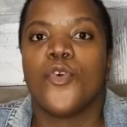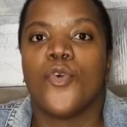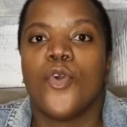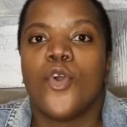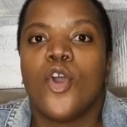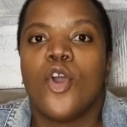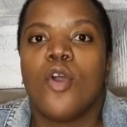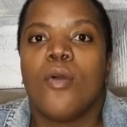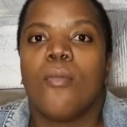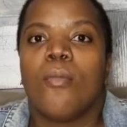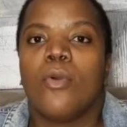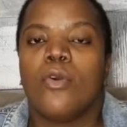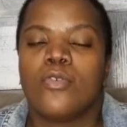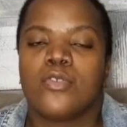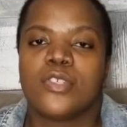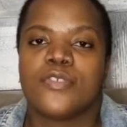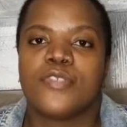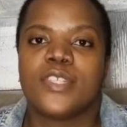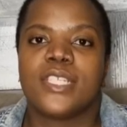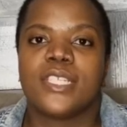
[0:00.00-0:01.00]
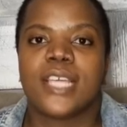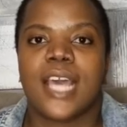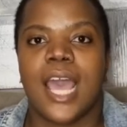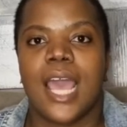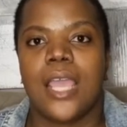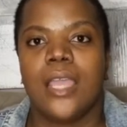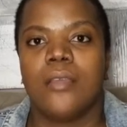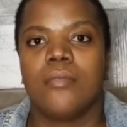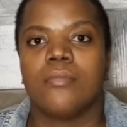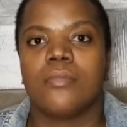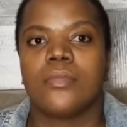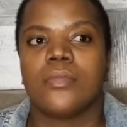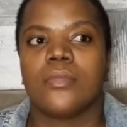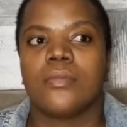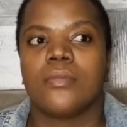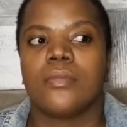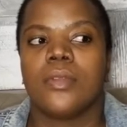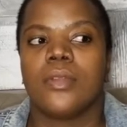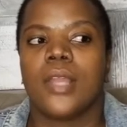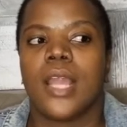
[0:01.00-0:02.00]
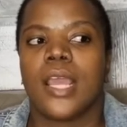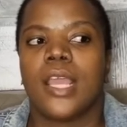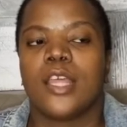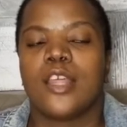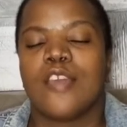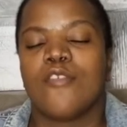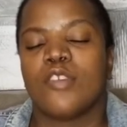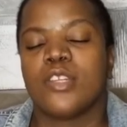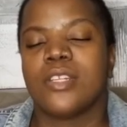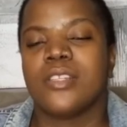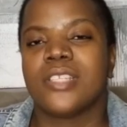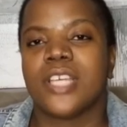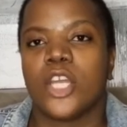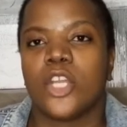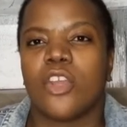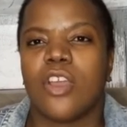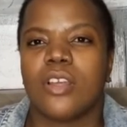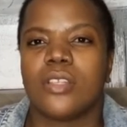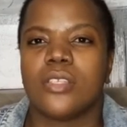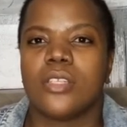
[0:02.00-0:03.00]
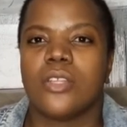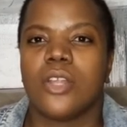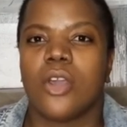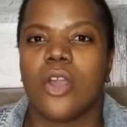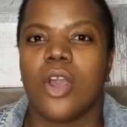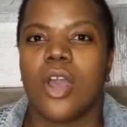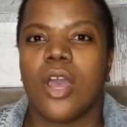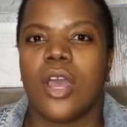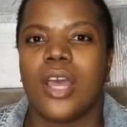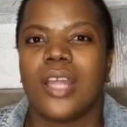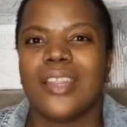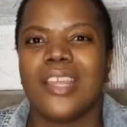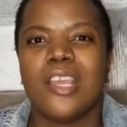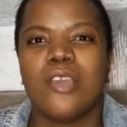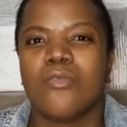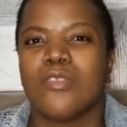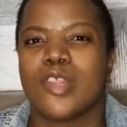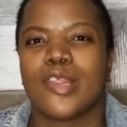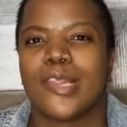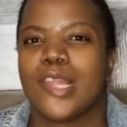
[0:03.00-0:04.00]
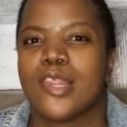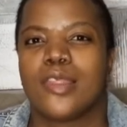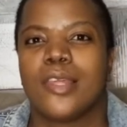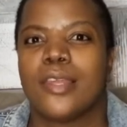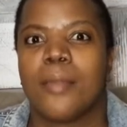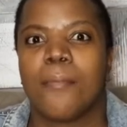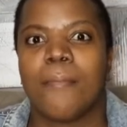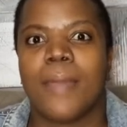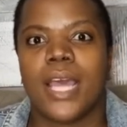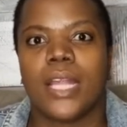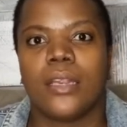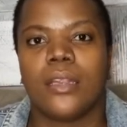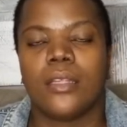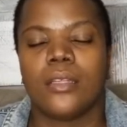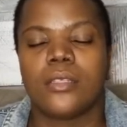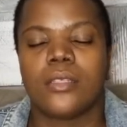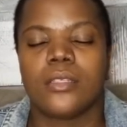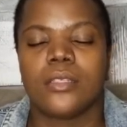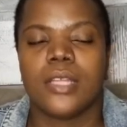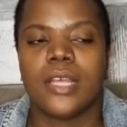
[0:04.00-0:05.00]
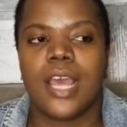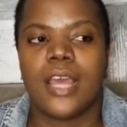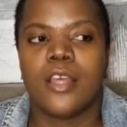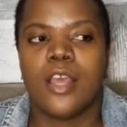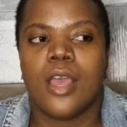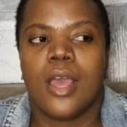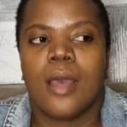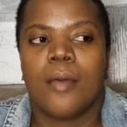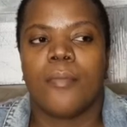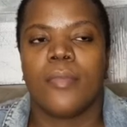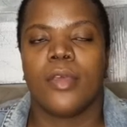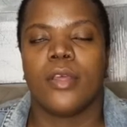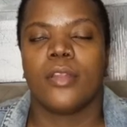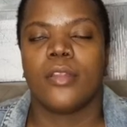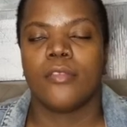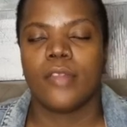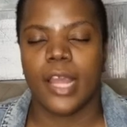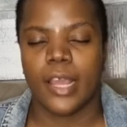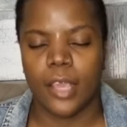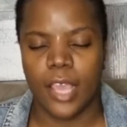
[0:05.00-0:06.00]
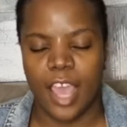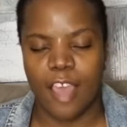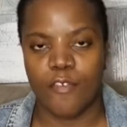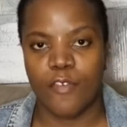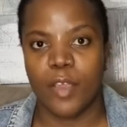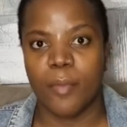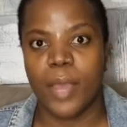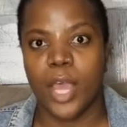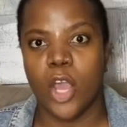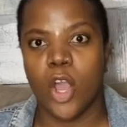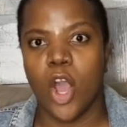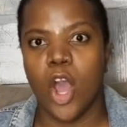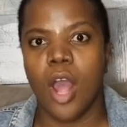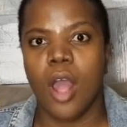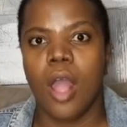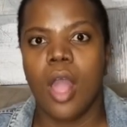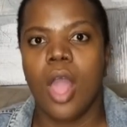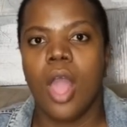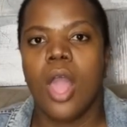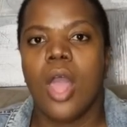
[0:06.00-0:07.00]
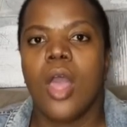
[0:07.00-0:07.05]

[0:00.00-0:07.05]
for most of the time, like ever since I'd gotten the car, I think it was less than a month, like having my car.